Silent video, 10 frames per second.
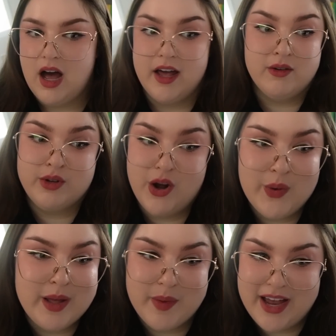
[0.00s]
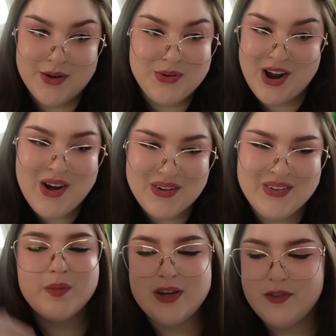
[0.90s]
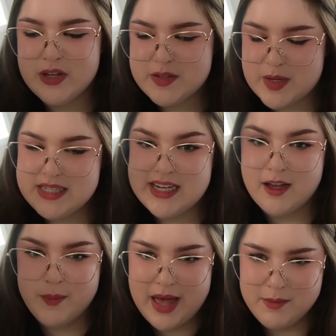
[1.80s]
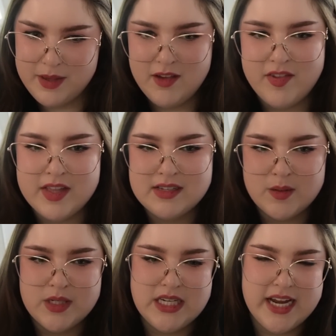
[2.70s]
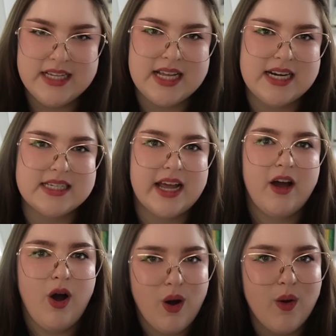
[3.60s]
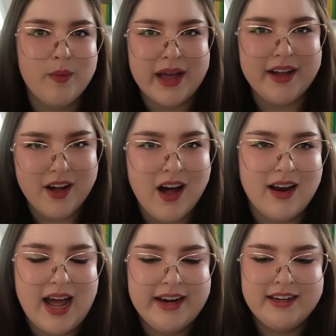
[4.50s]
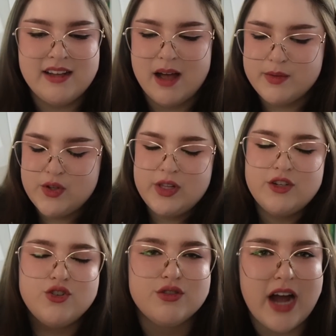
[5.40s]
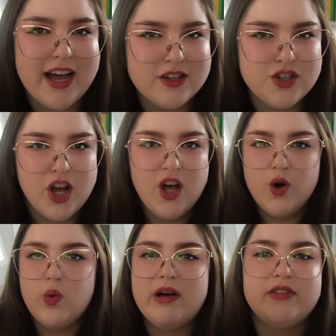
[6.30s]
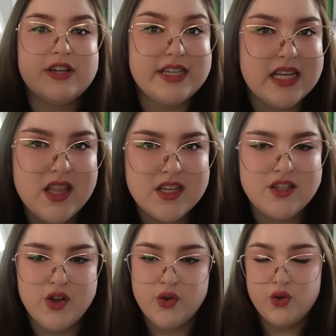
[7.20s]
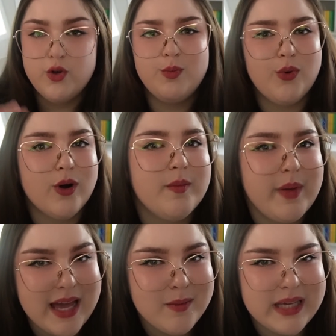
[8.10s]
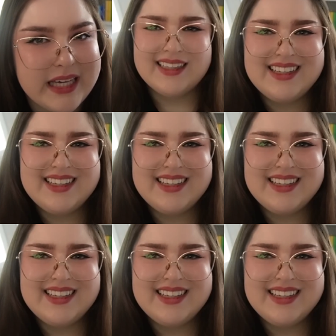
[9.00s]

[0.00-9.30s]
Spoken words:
I don't know him. I don't know. But if you express like a pet peeve and then someone takes that as like, oh my god, I need to absolutely trash whoever did this to you, you poor baby.